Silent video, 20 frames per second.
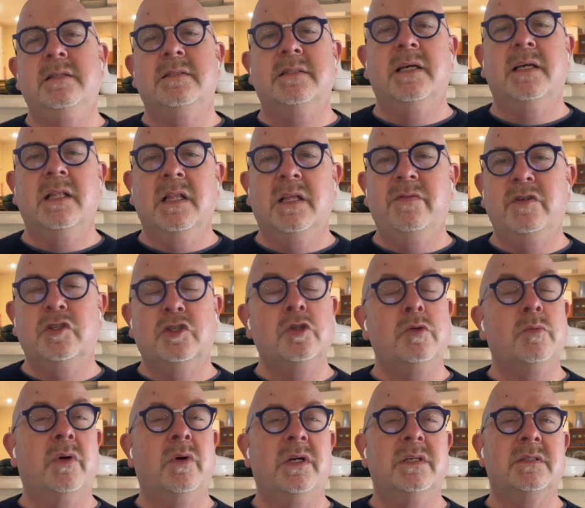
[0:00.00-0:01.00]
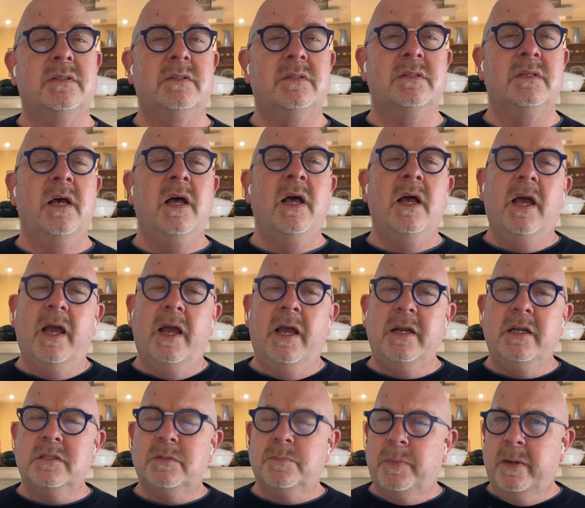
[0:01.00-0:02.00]
his television presence,
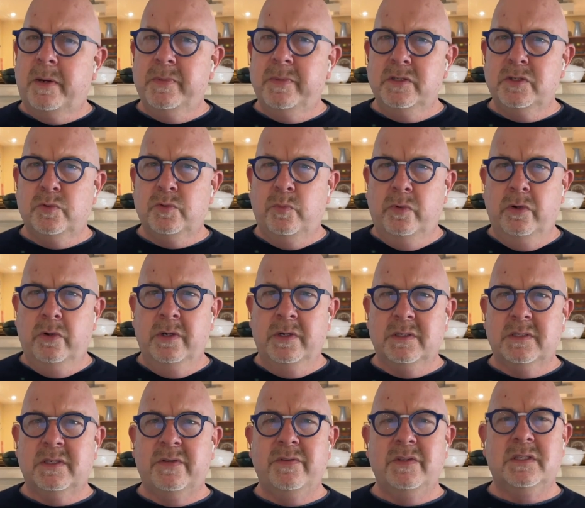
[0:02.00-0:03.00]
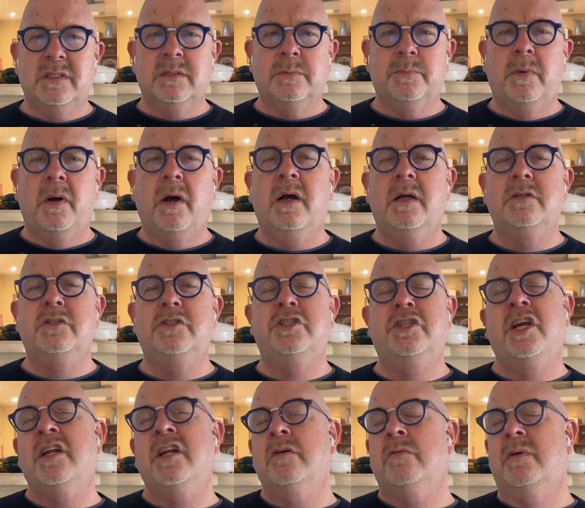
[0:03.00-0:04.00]
and his published works have inspired
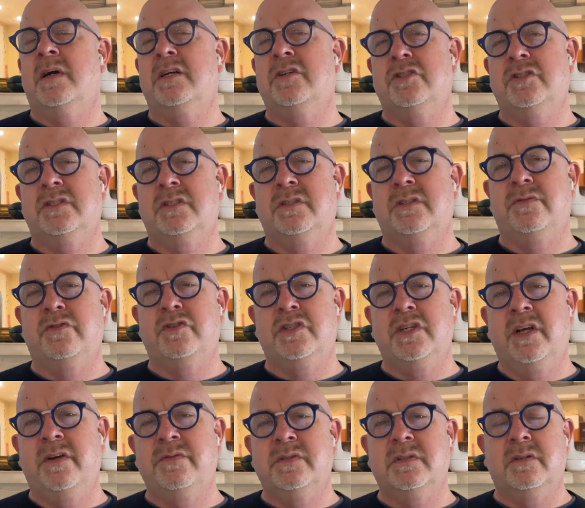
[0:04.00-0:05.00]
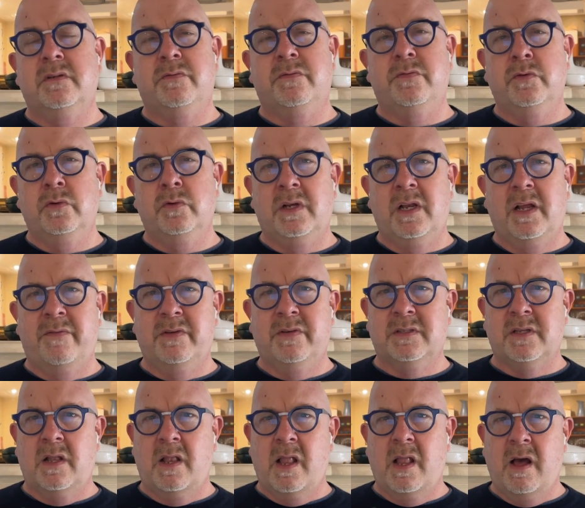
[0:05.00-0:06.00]
generations of chefs and food
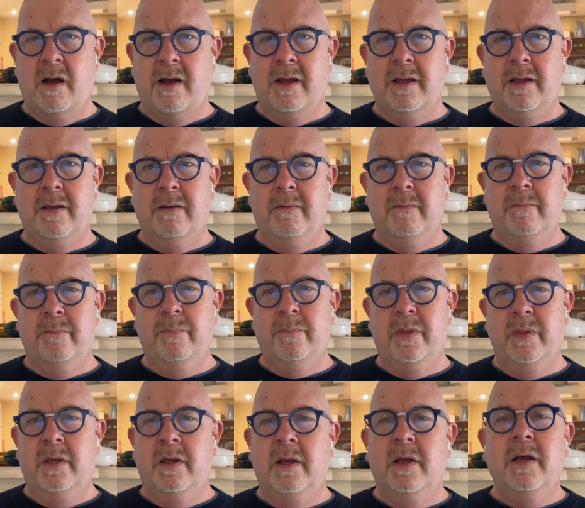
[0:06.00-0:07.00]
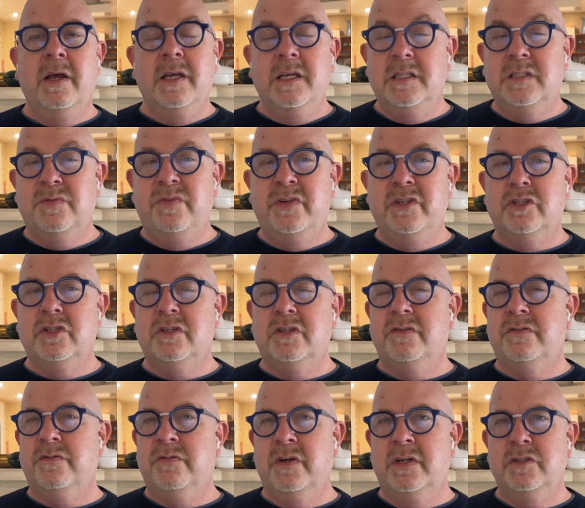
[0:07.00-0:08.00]
lovers alike. His vision
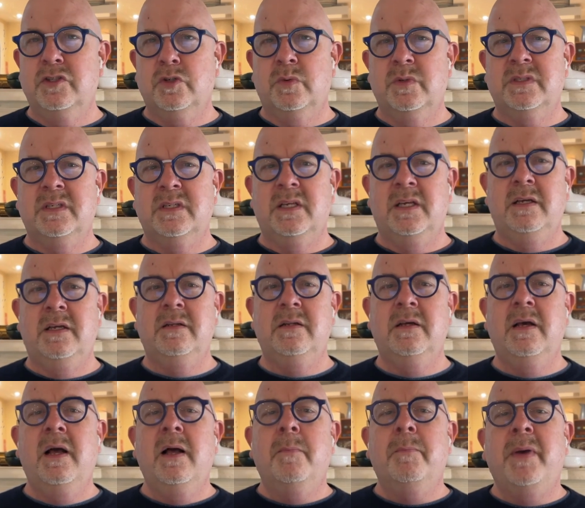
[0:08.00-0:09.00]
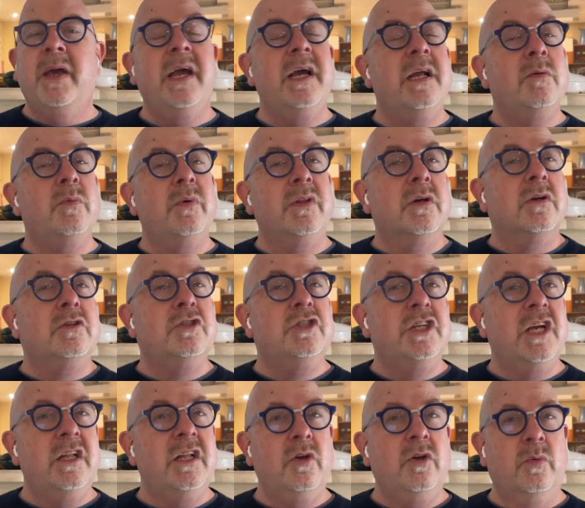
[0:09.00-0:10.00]
of French cuisine, paired with a
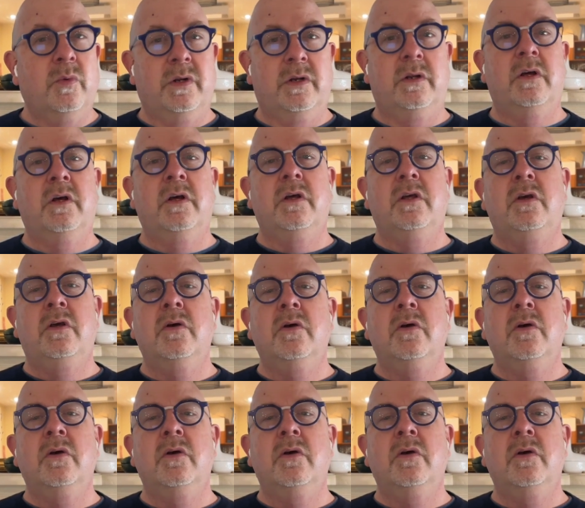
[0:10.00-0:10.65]
genuine